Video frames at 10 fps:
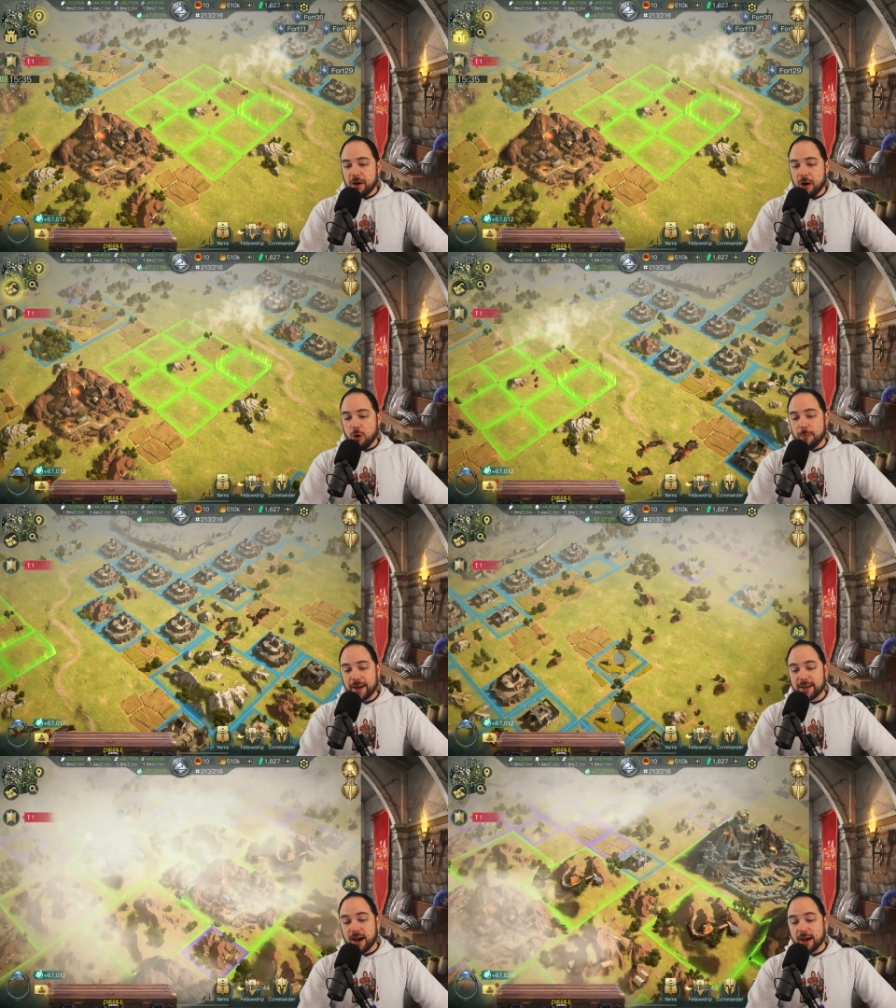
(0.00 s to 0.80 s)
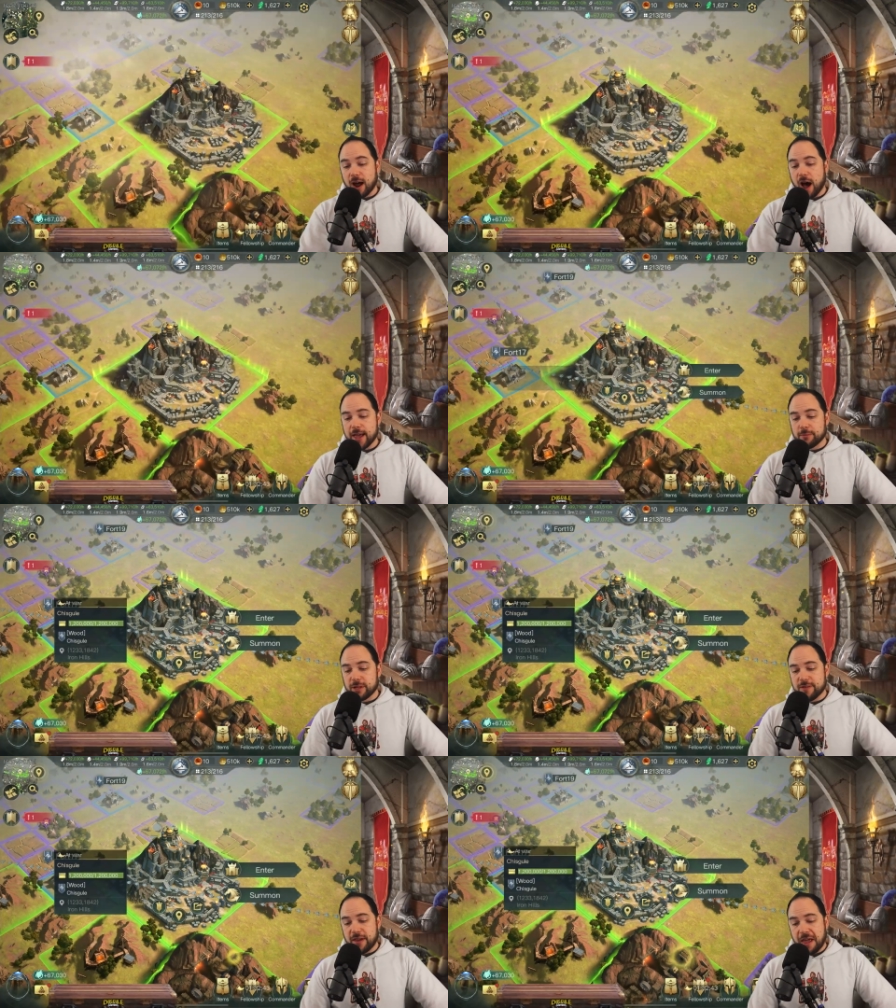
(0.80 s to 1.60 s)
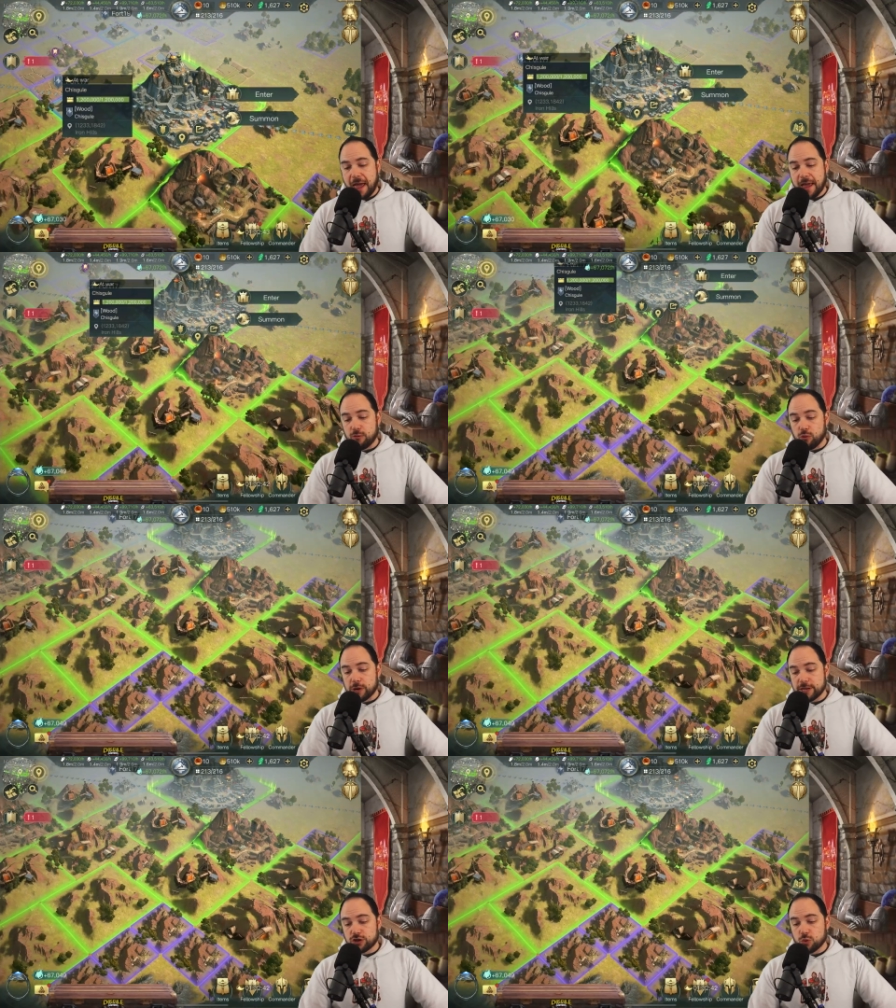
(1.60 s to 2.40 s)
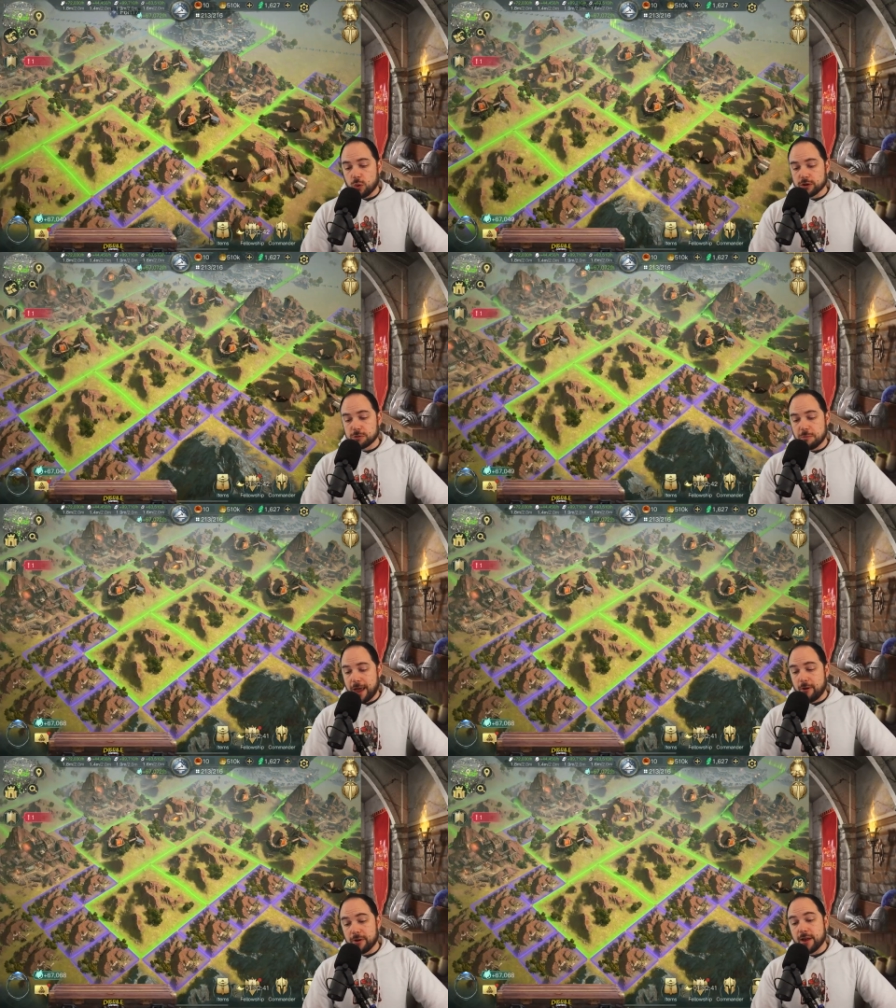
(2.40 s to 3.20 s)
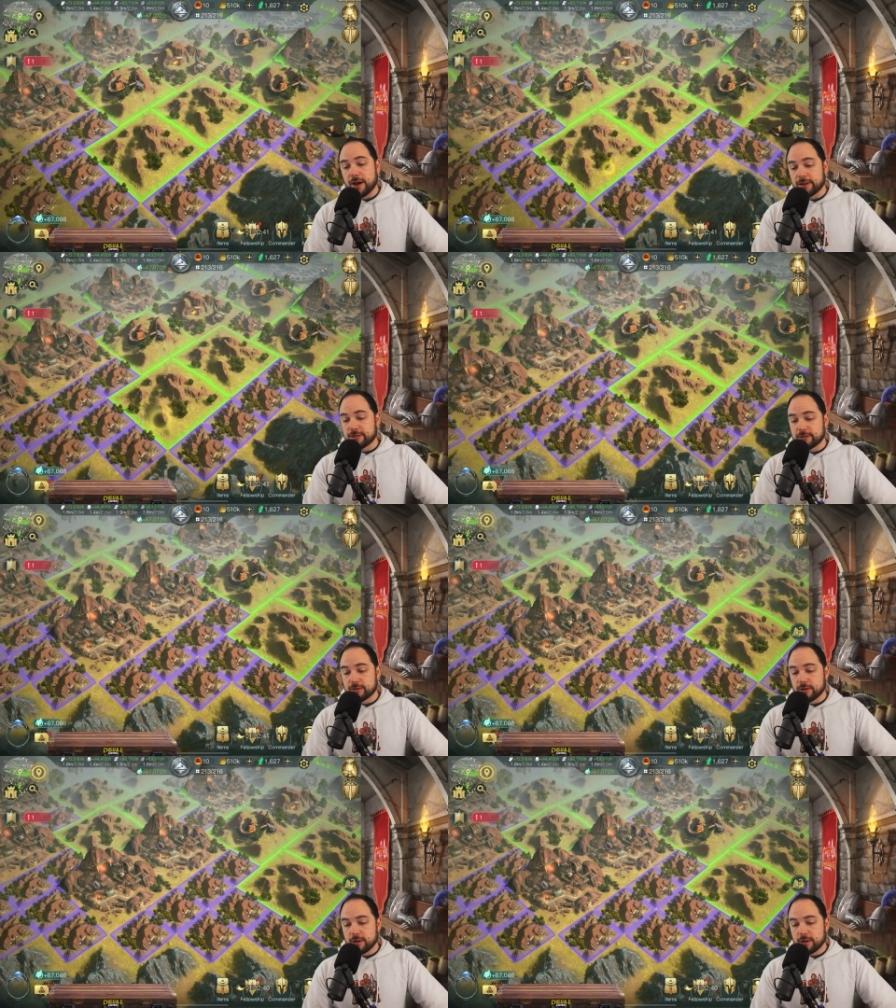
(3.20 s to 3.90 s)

Oh my God, I am leaving a resource paradise.